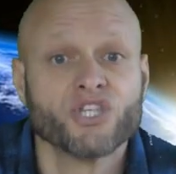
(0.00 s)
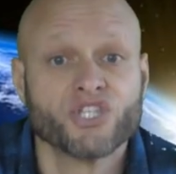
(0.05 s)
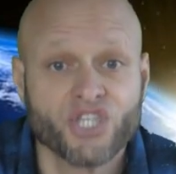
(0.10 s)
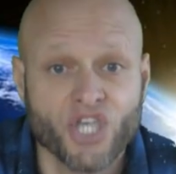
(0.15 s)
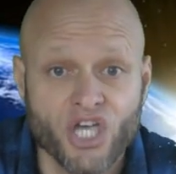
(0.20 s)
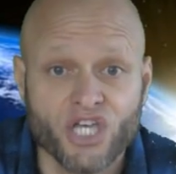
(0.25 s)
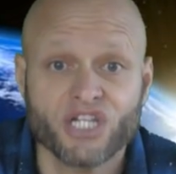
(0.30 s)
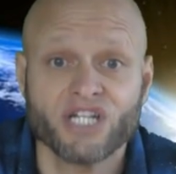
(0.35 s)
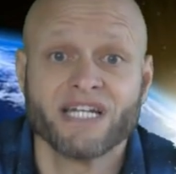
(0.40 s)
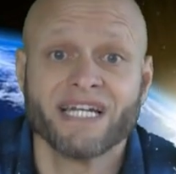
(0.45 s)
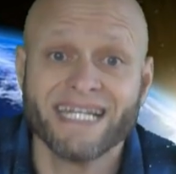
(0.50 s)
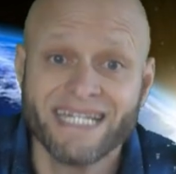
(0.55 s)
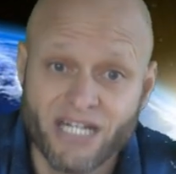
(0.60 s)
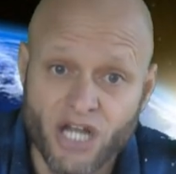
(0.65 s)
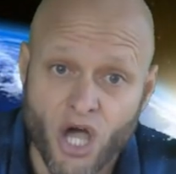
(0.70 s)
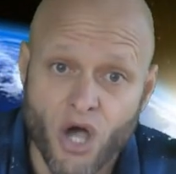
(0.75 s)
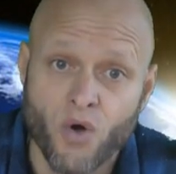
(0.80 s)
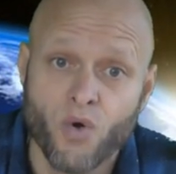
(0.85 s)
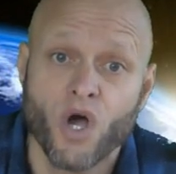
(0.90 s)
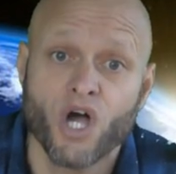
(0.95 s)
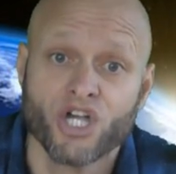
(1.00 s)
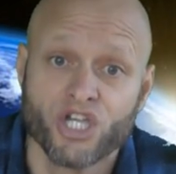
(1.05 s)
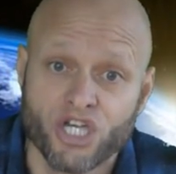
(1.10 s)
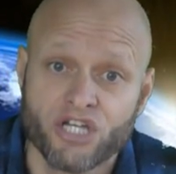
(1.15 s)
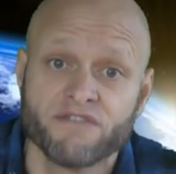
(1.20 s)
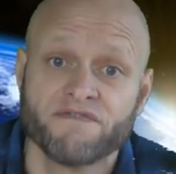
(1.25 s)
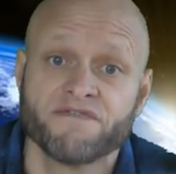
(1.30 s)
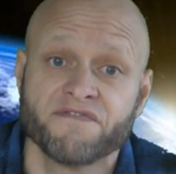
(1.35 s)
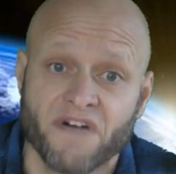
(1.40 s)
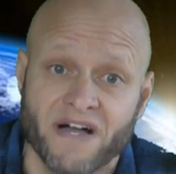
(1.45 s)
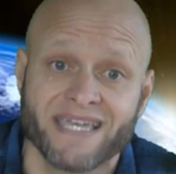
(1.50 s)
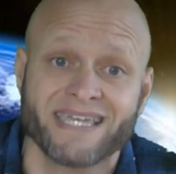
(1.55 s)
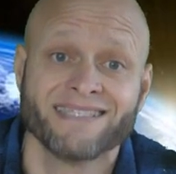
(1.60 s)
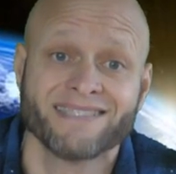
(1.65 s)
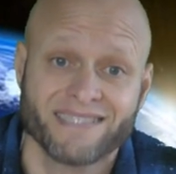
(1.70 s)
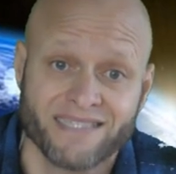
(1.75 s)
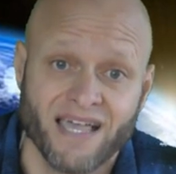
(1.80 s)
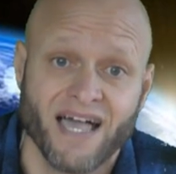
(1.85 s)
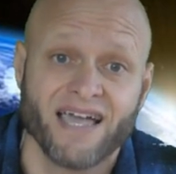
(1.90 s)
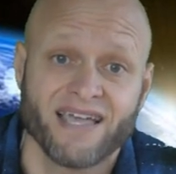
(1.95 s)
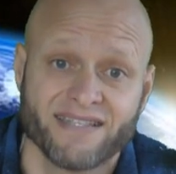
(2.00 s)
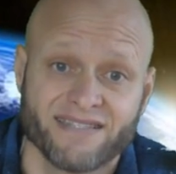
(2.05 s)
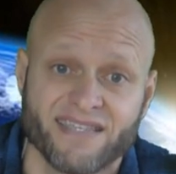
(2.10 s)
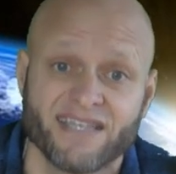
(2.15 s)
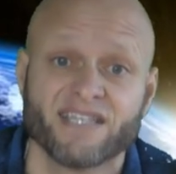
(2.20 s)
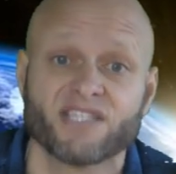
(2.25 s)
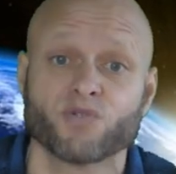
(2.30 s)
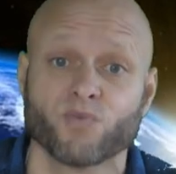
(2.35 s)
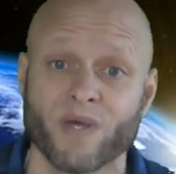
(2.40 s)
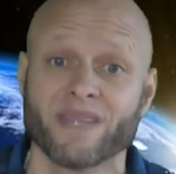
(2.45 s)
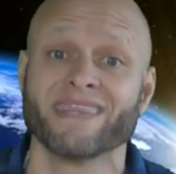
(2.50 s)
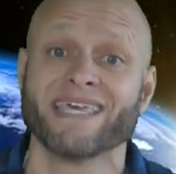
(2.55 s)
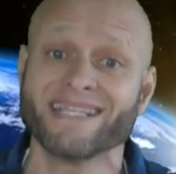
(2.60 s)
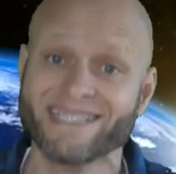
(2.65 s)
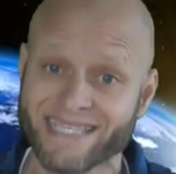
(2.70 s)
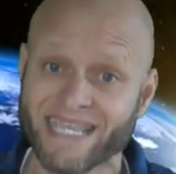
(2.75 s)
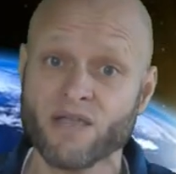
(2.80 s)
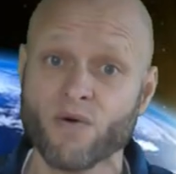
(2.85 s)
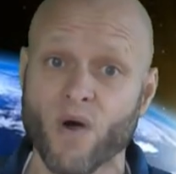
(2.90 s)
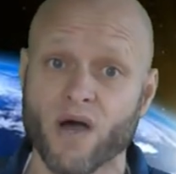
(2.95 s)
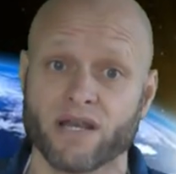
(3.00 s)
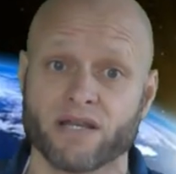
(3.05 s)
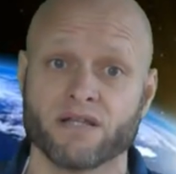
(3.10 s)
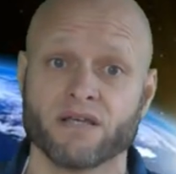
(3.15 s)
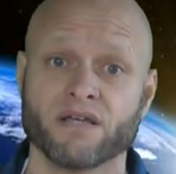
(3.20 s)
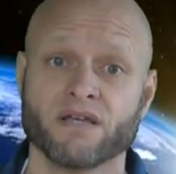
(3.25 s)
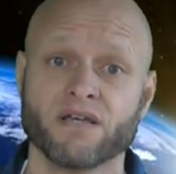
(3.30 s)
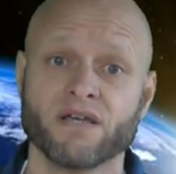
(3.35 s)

certainly know a good fucking scientist when they see one.